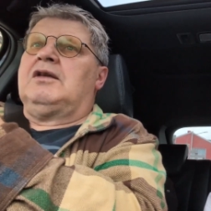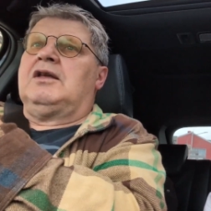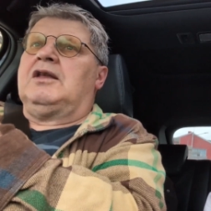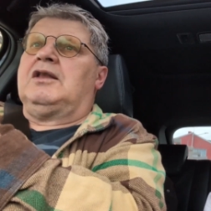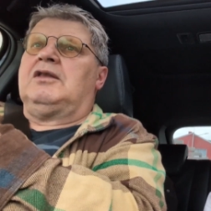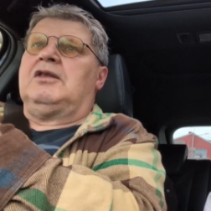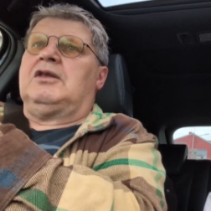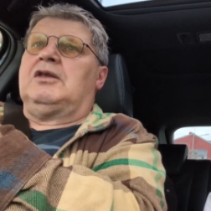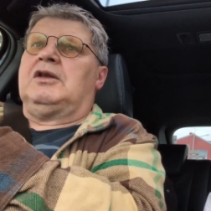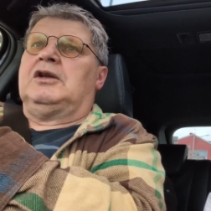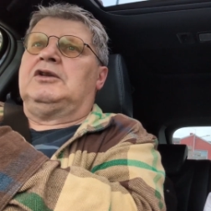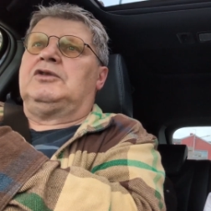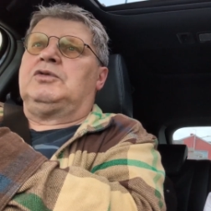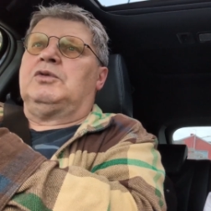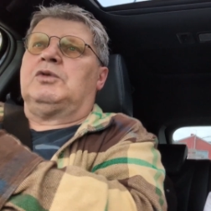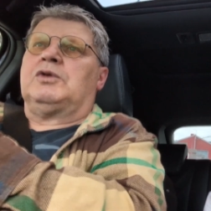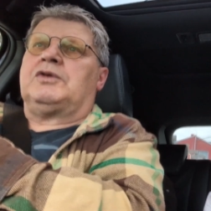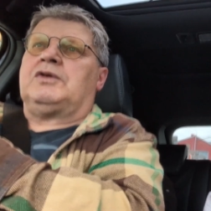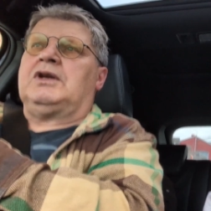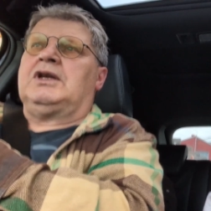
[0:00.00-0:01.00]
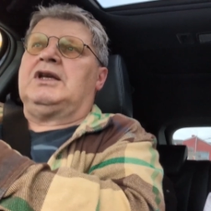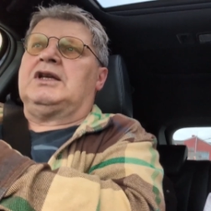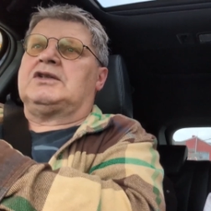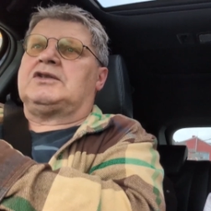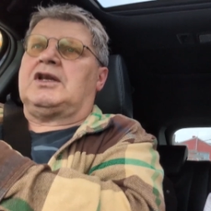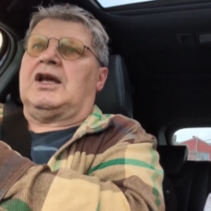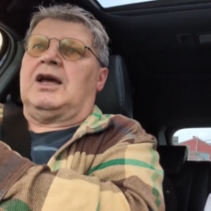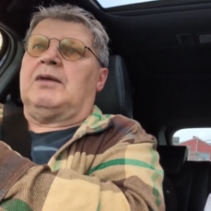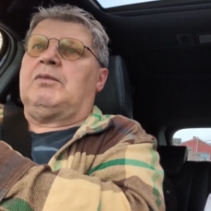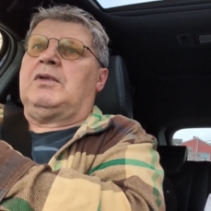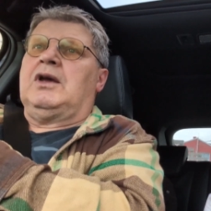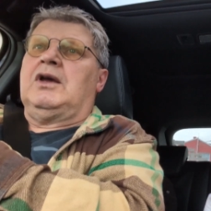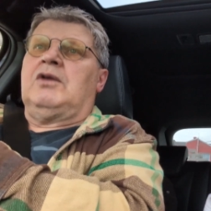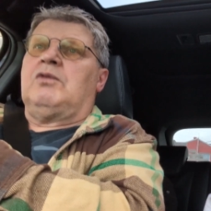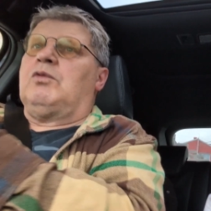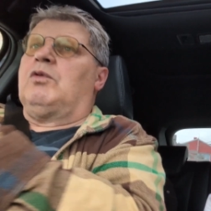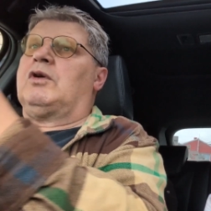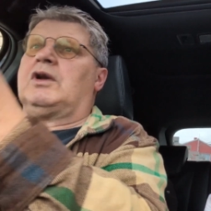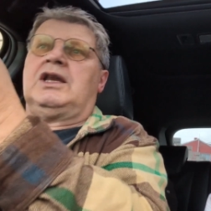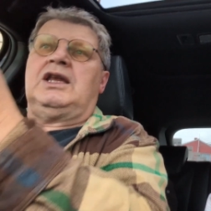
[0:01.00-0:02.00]
in, in, two or three years' time,
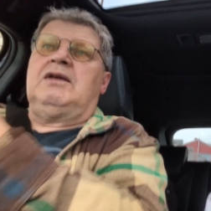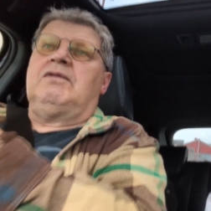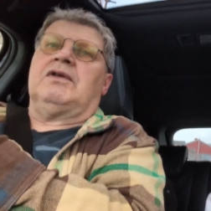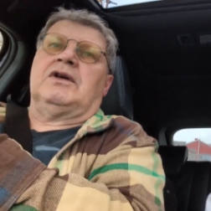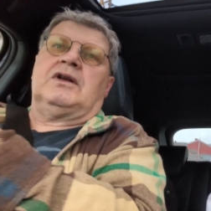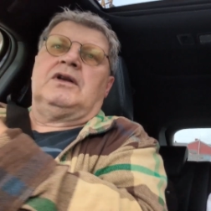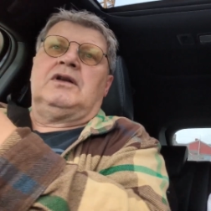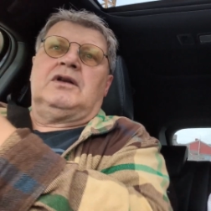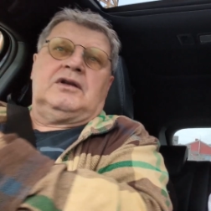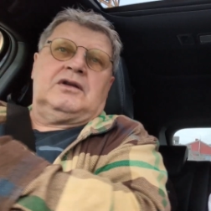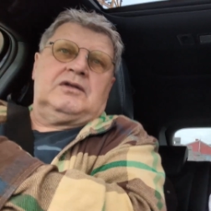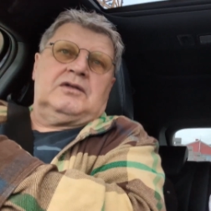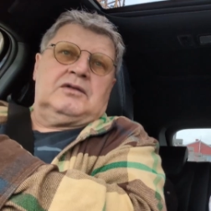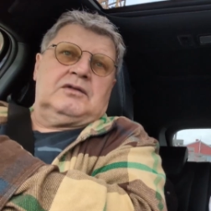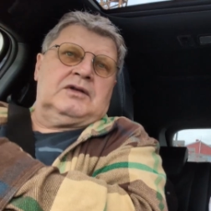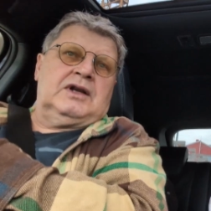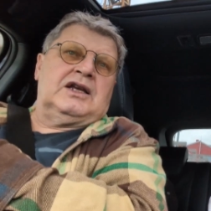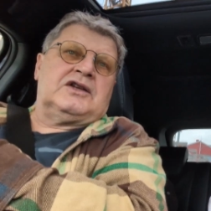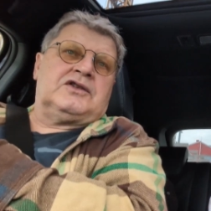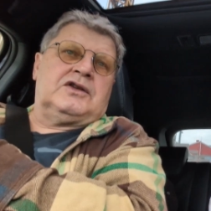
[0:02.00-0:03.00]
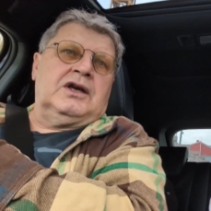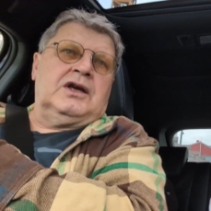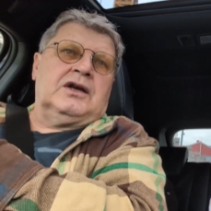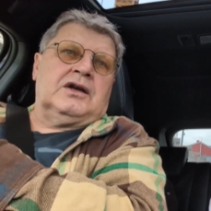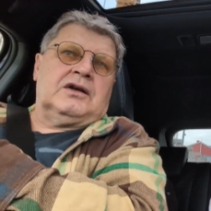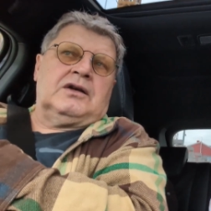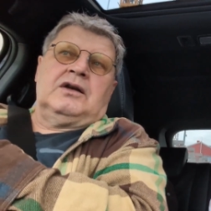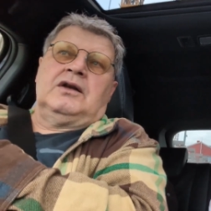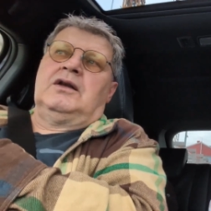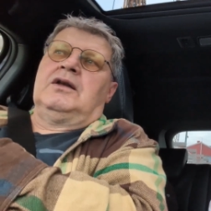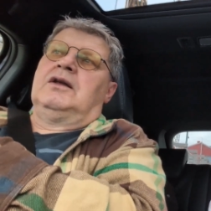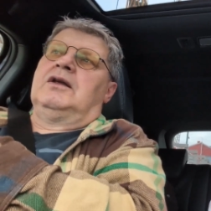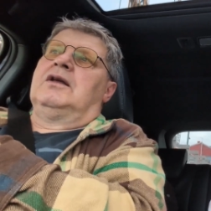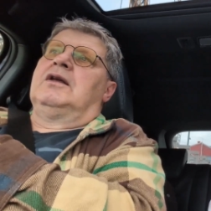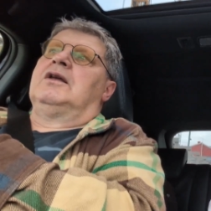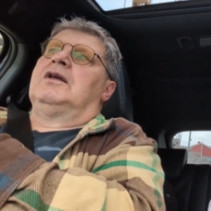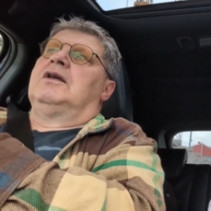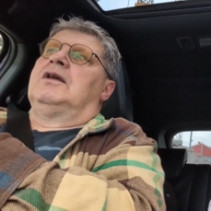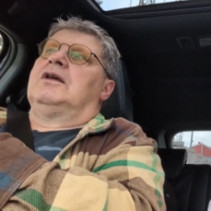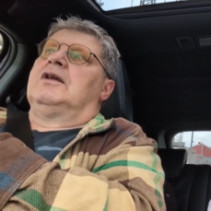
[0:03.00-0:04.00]
or even next year.
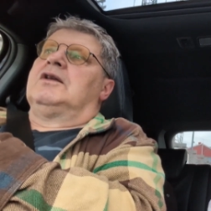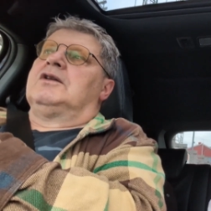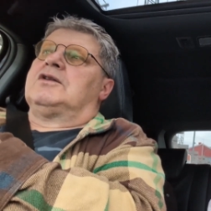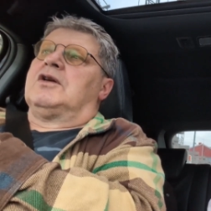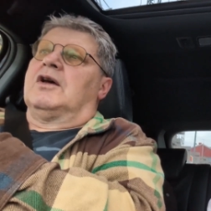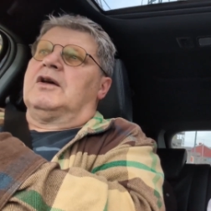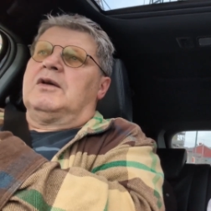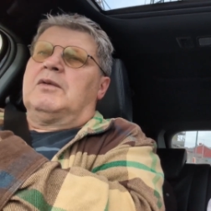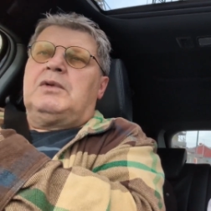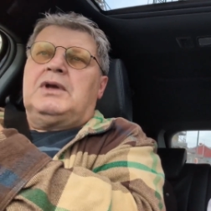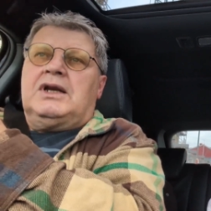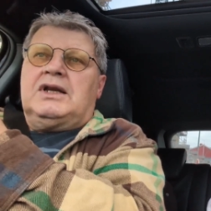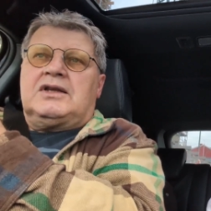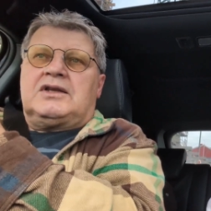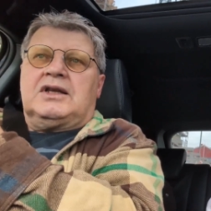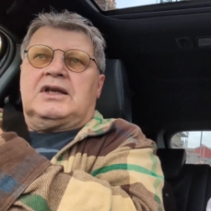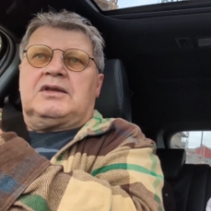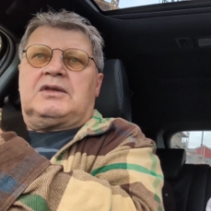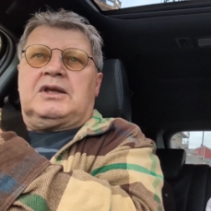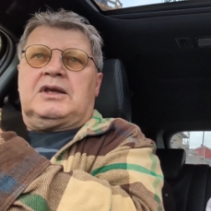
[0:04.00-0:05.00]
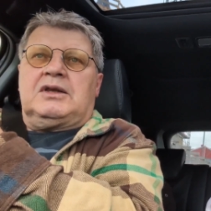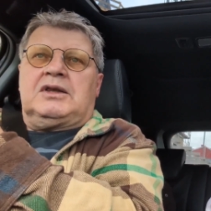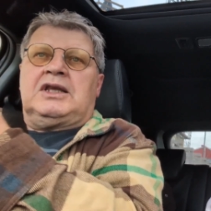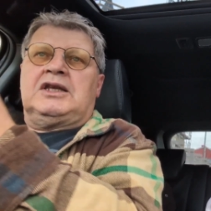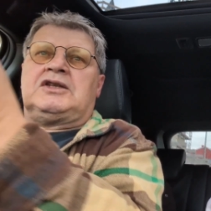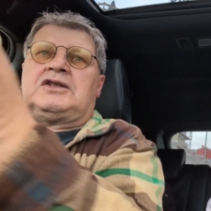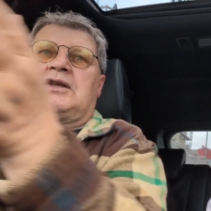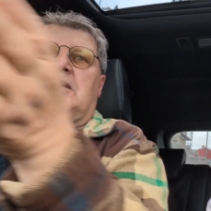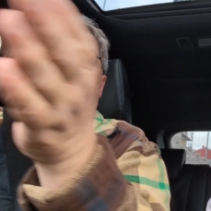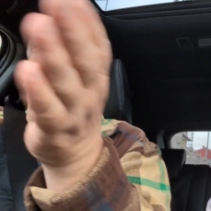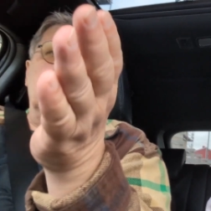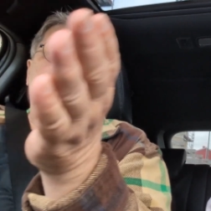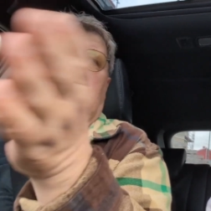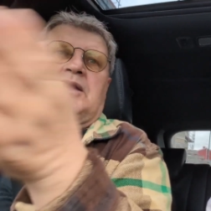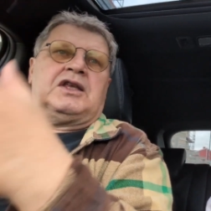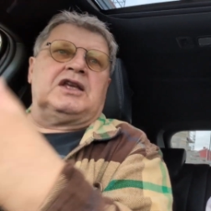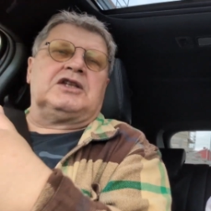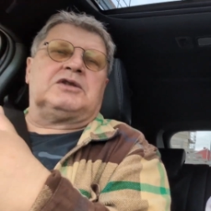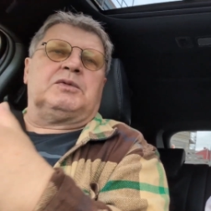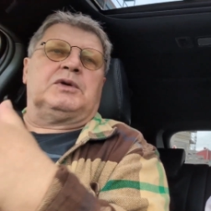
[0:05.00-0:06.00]
So I mean, it, it, this these
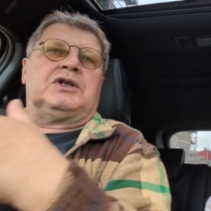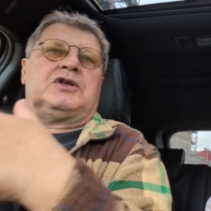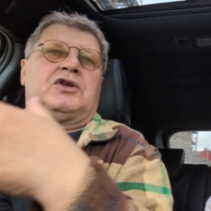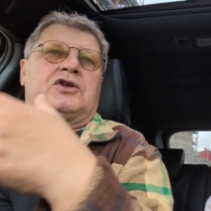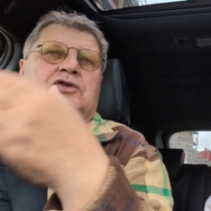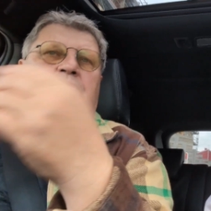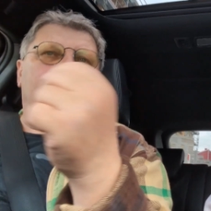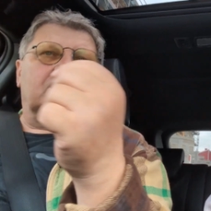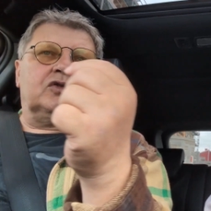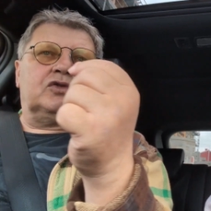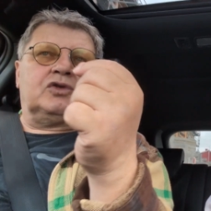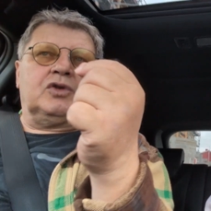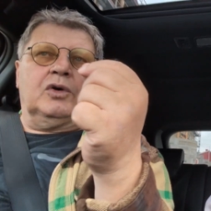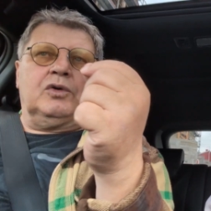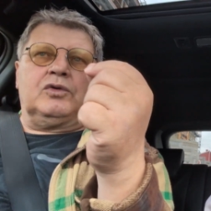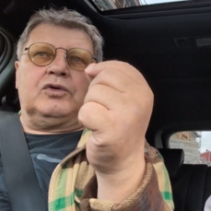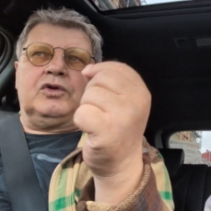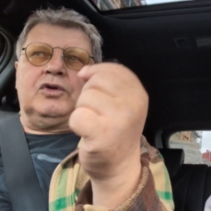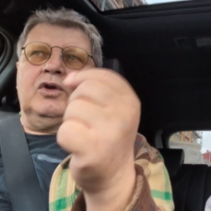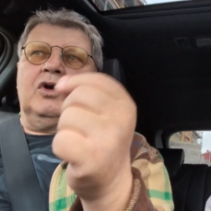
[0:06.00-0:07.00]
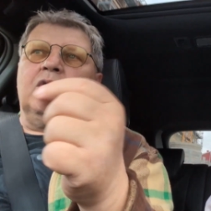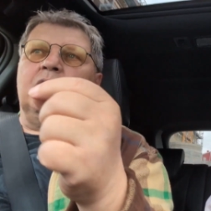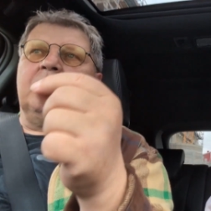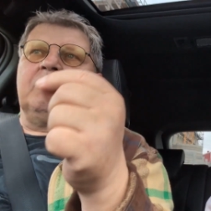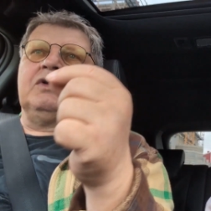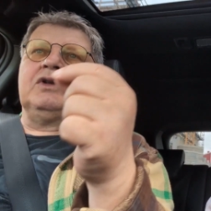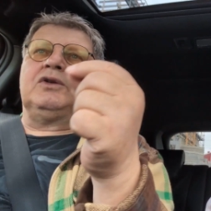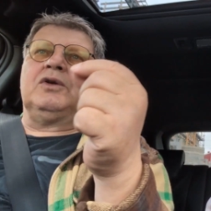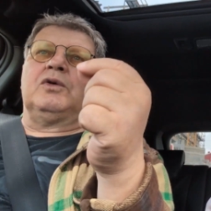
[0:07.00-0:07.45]
are things we just don't know. We